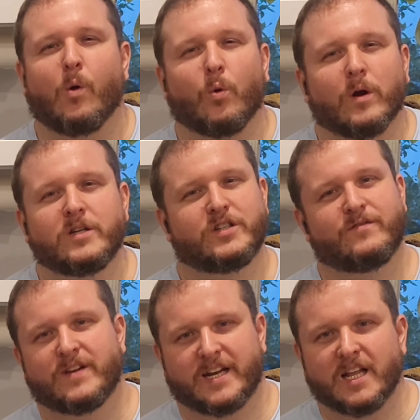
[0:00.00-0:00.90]
orange
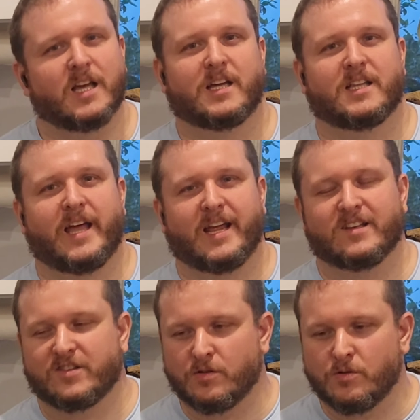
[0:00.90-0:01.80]
and vanilla. Like,
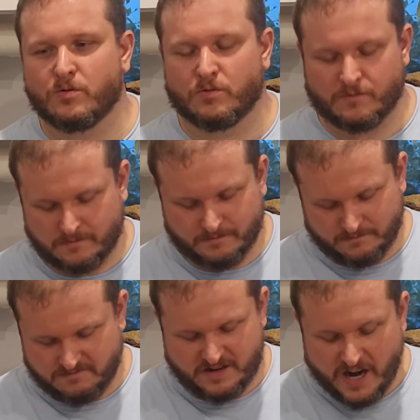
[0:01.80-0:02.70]
it's so
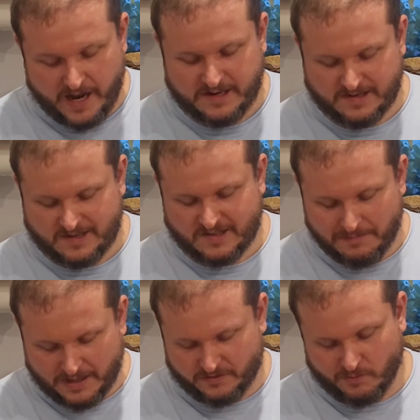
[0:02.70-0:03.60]
nice. It
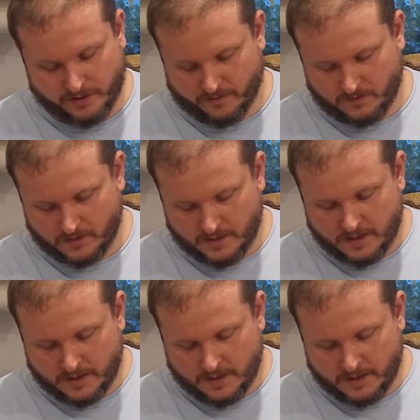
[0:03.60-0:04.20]
smells wonderful.